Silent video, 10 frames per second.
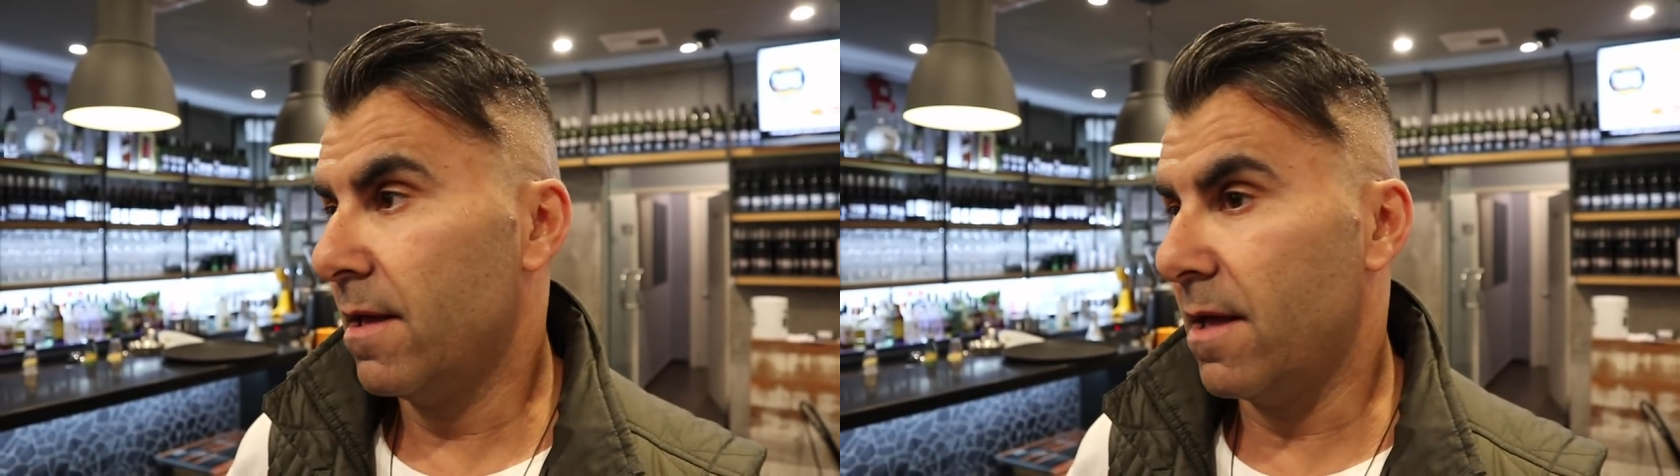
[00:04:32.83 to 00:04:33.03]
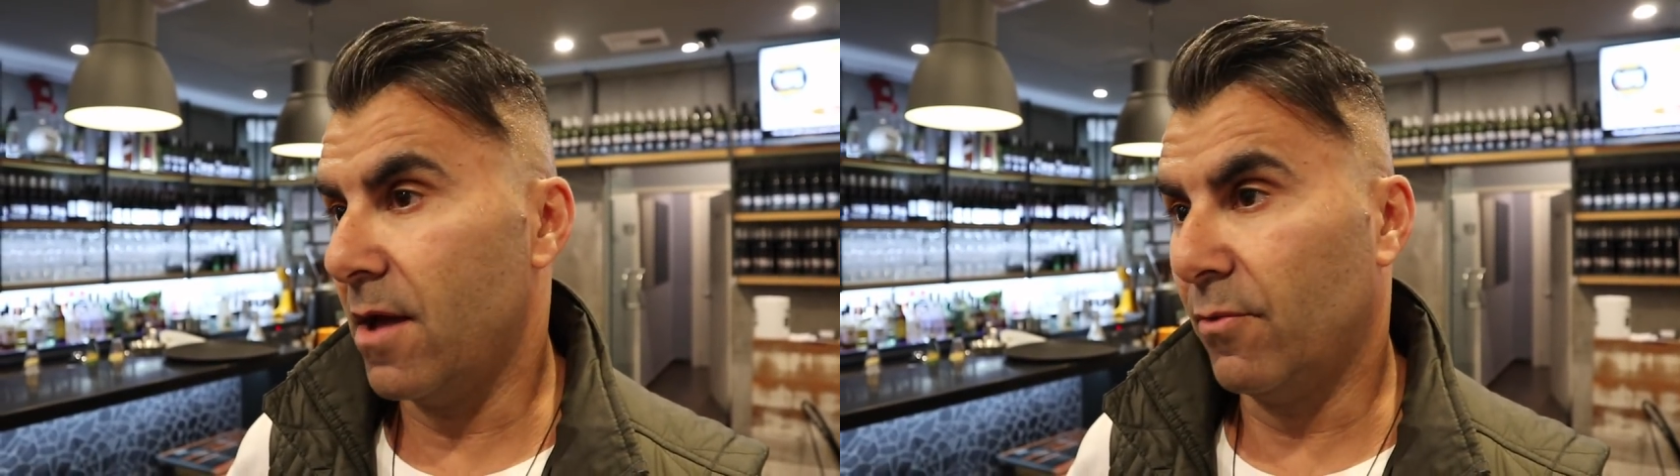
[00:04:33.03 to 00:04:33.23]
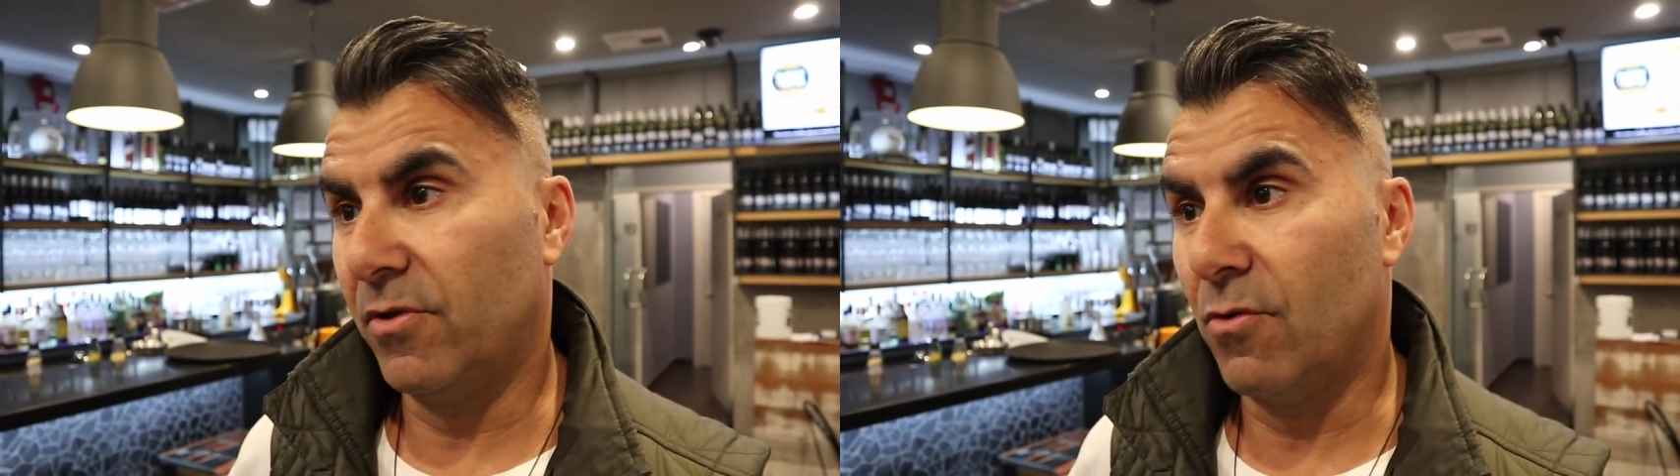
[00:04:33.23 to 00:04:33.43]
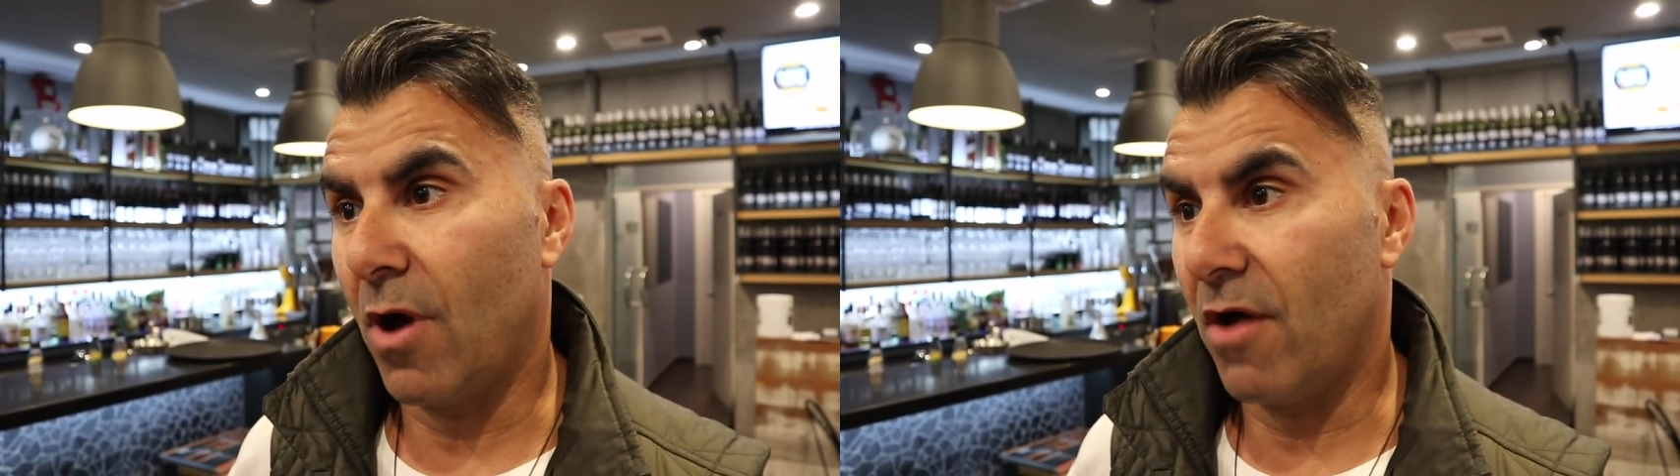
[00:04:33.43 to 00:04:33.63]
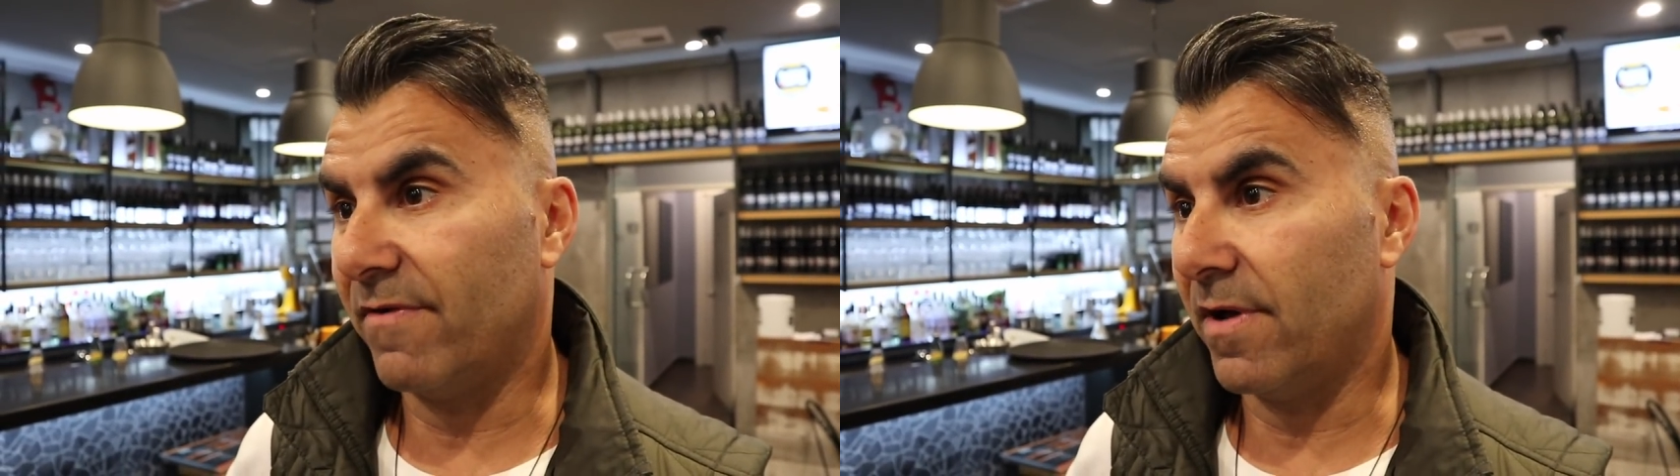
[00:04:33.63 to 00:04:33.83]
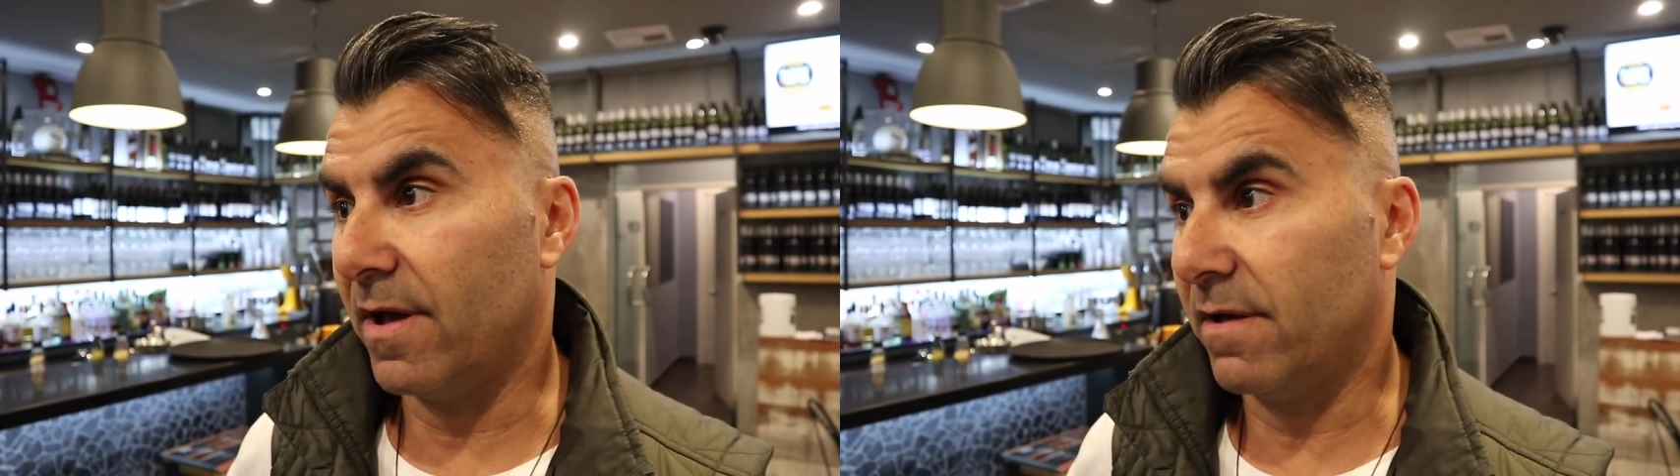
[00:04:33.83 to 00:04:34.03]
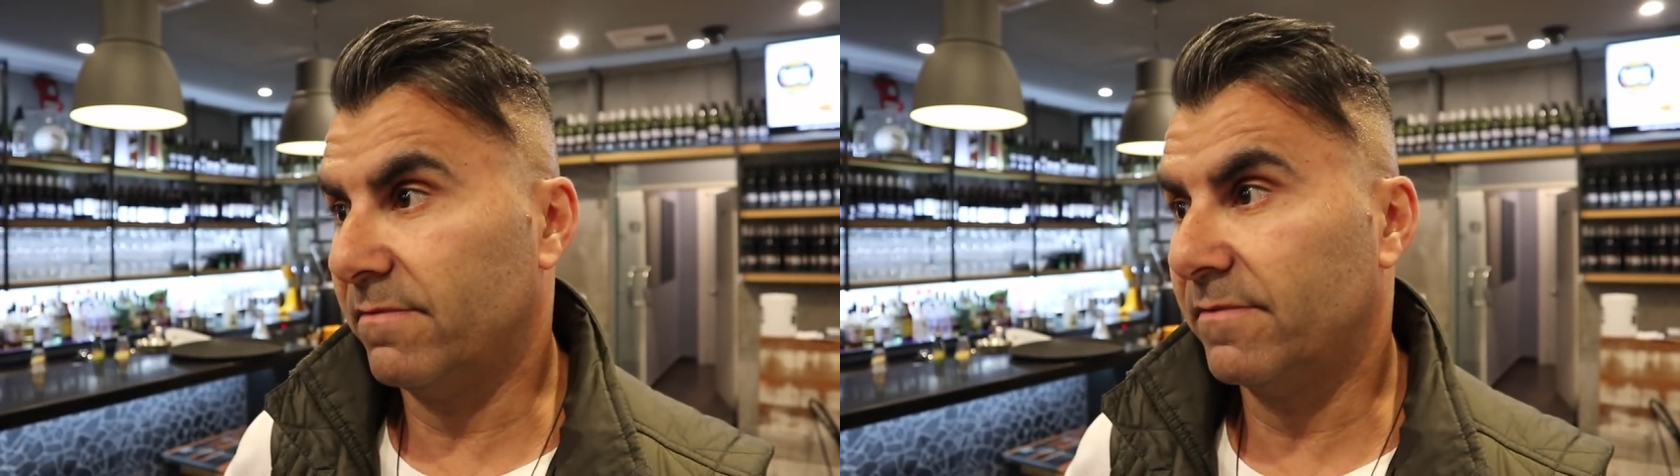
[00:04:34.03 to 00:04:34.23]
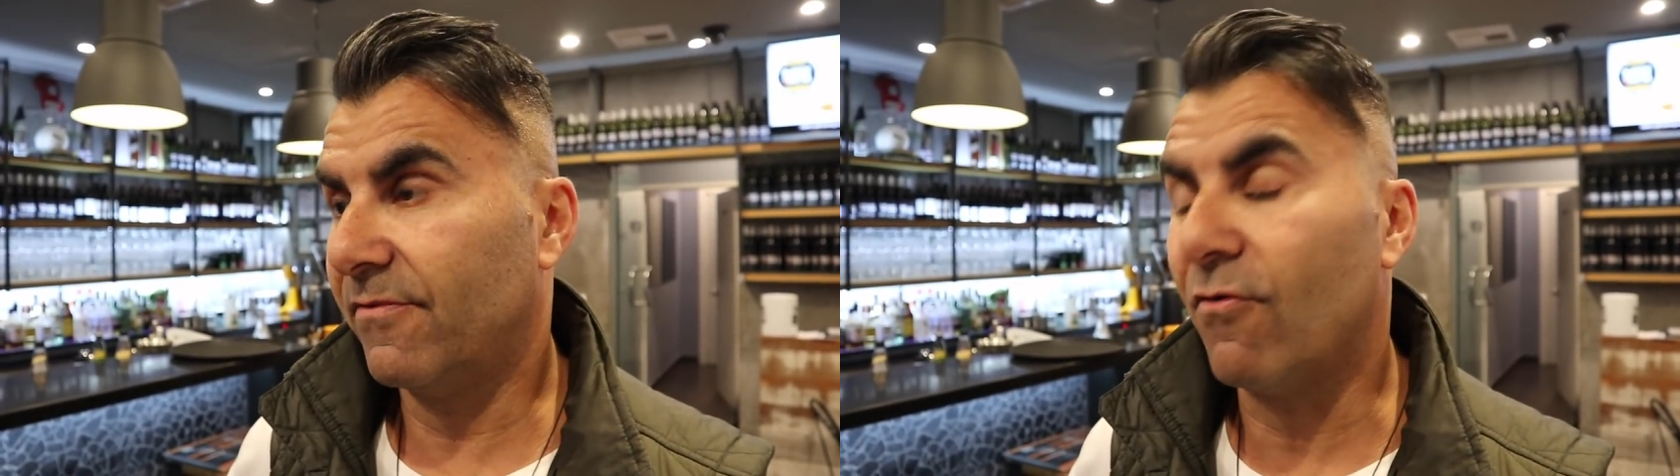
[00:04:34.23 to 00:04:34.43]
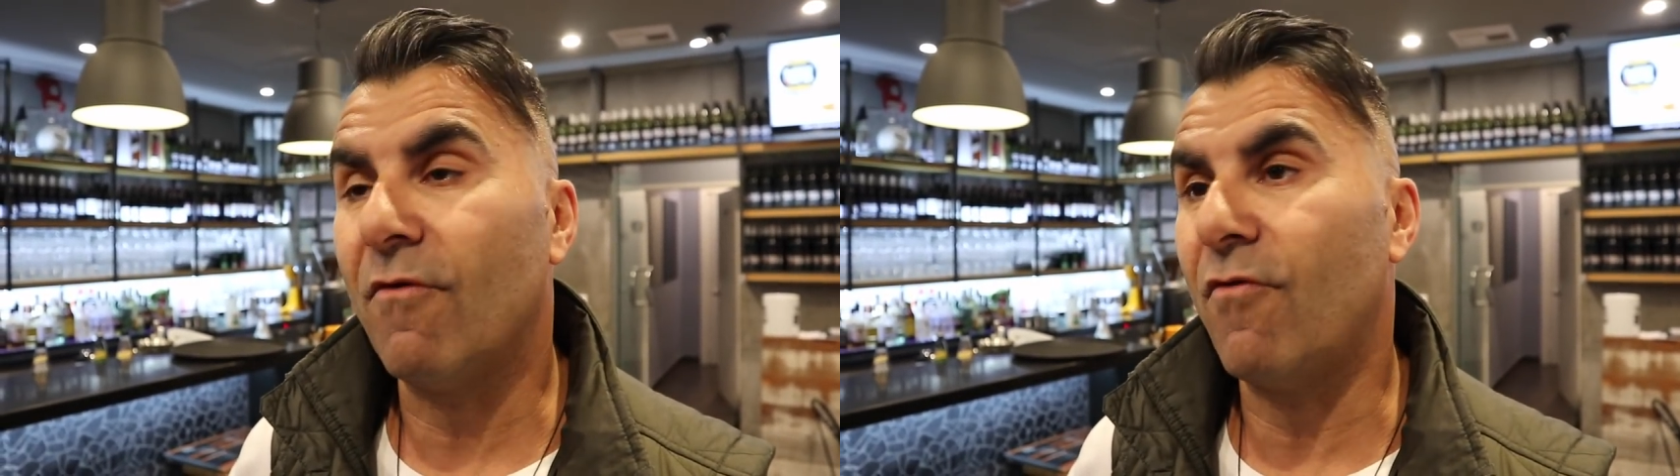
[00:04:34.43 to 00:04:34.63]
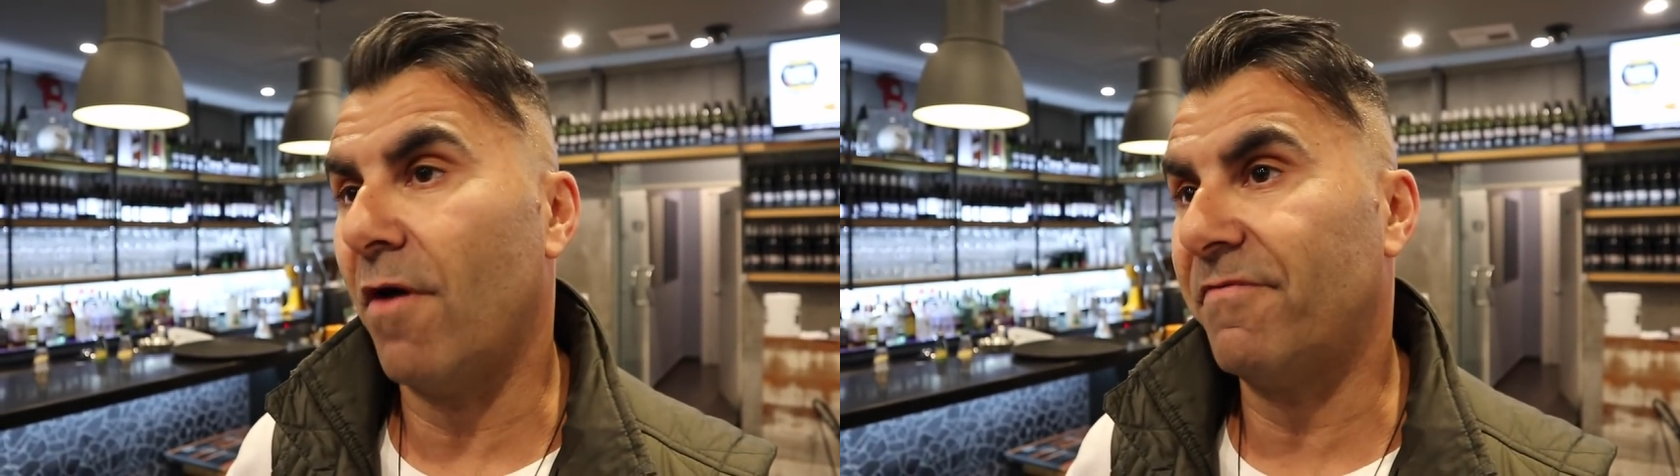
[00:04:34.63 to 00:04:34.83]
Uh, we do over four or five